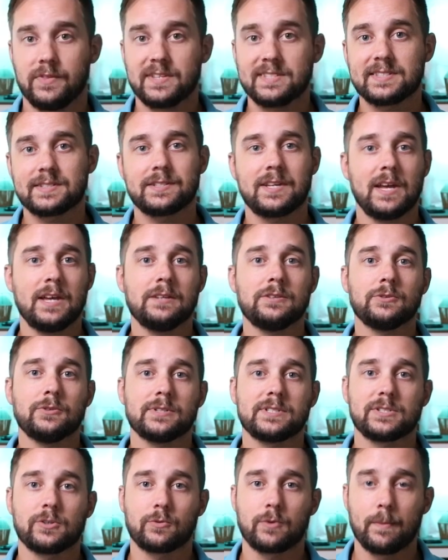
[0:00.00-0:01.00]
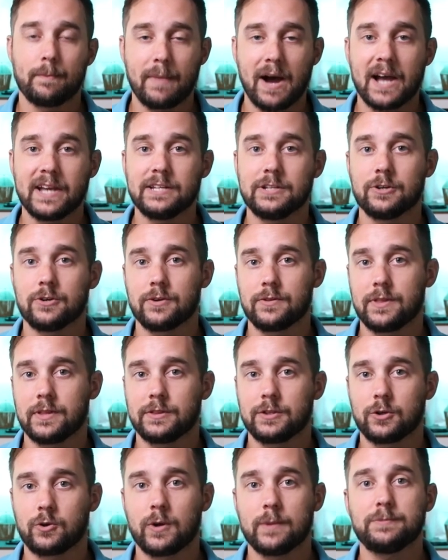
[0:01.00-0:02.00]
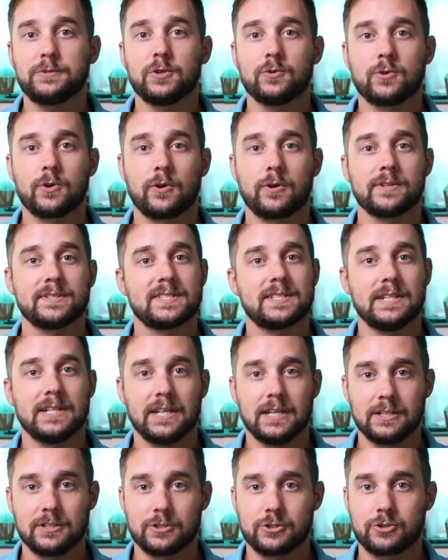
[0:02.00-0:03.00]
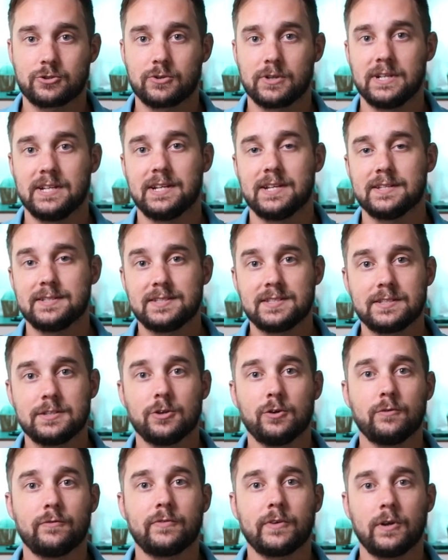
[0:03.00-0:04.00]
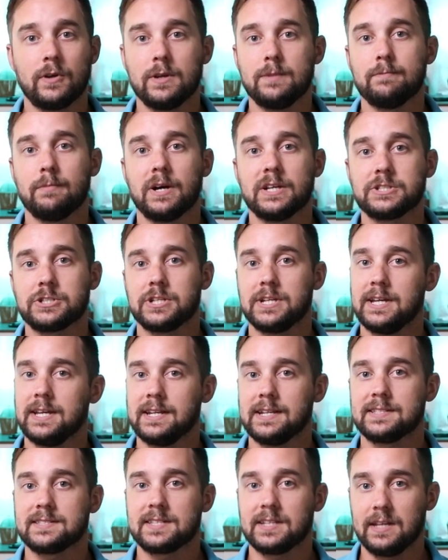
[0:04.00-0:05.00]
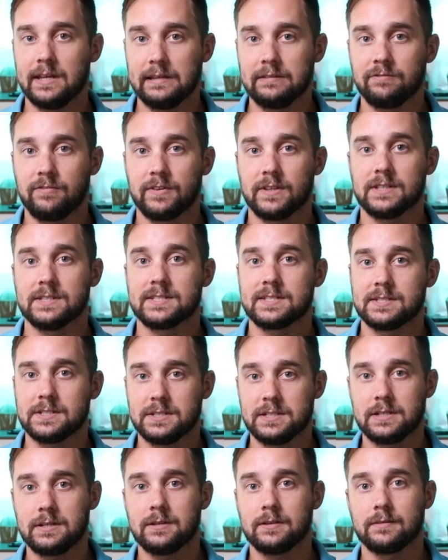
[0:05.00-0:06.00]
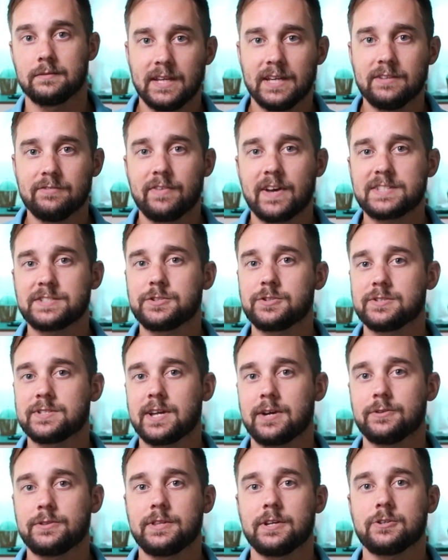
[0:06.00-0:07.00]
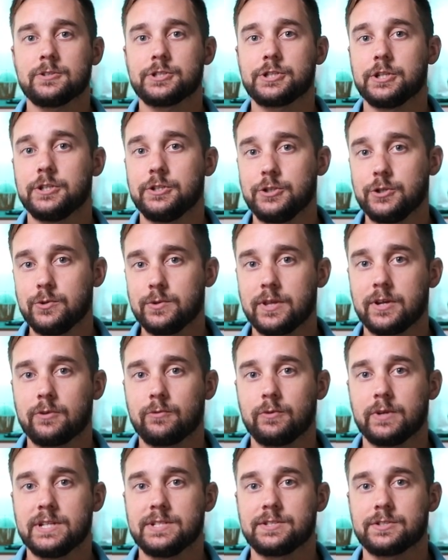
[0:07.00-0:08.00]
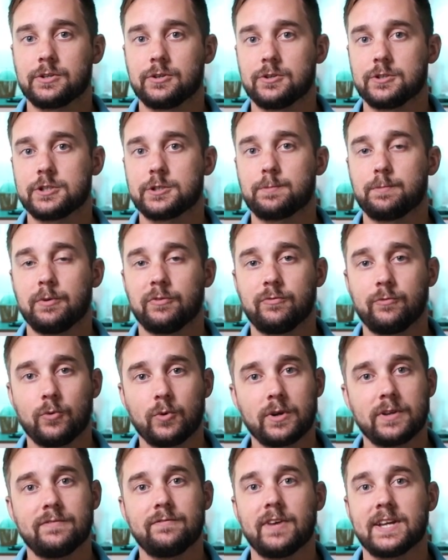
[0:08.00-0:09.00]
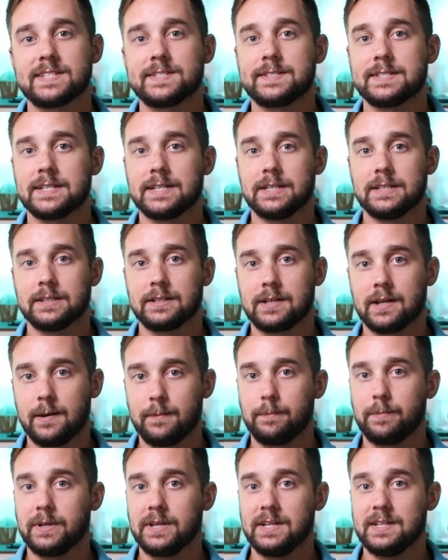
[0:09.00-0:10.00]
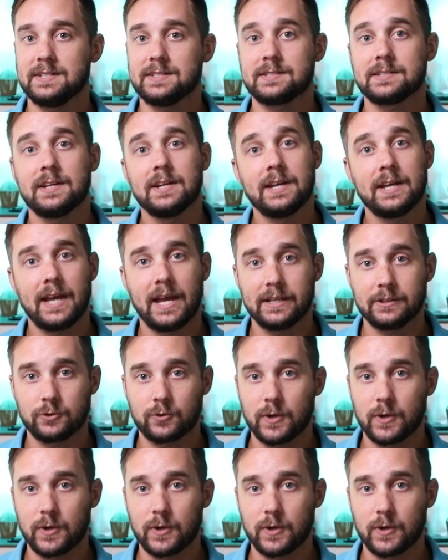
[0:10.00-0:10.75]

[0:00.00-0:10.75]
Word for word: This scandal is a reminder that the cryptocurrency industry is still very much in its infancy. Investors out there should do their research before investing in companies and